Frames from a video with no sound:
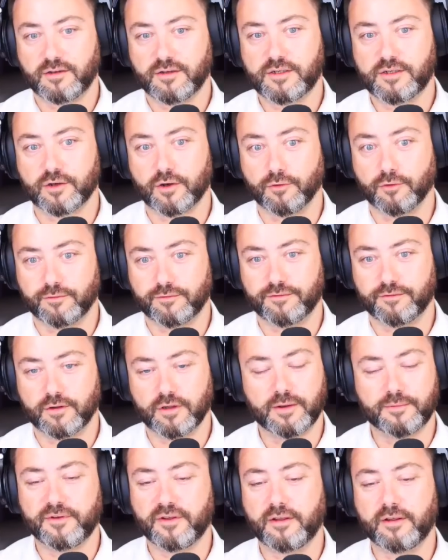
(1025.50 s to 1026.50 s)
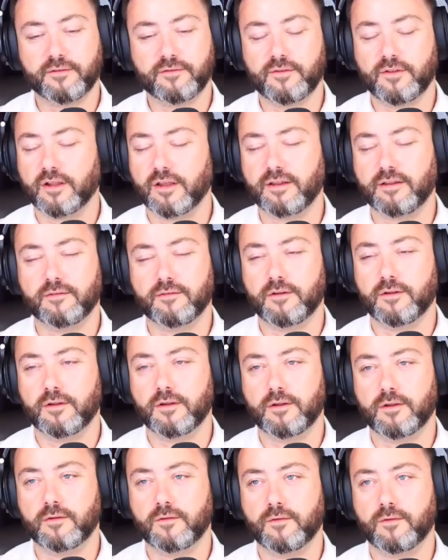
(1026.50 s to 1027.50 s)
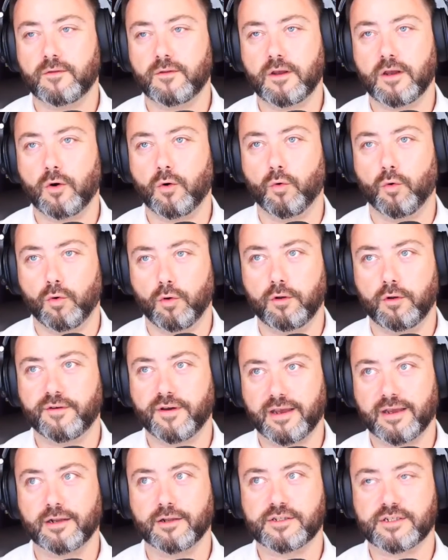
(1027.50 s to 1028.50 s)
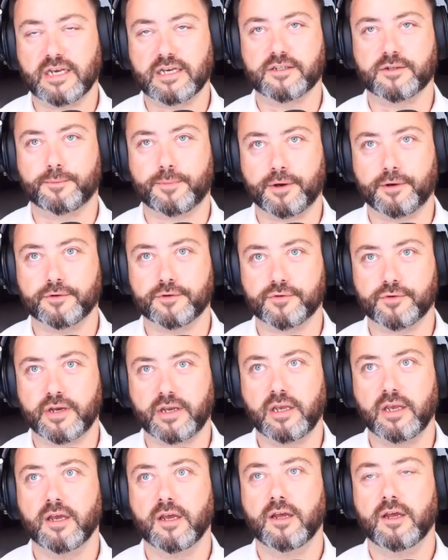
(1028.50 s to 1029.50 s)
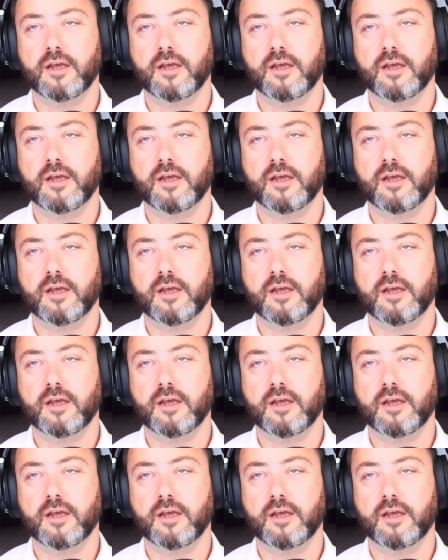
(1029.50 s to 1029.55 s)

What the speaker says: soulful. I mean, like, all of Anglo-Saxon poetry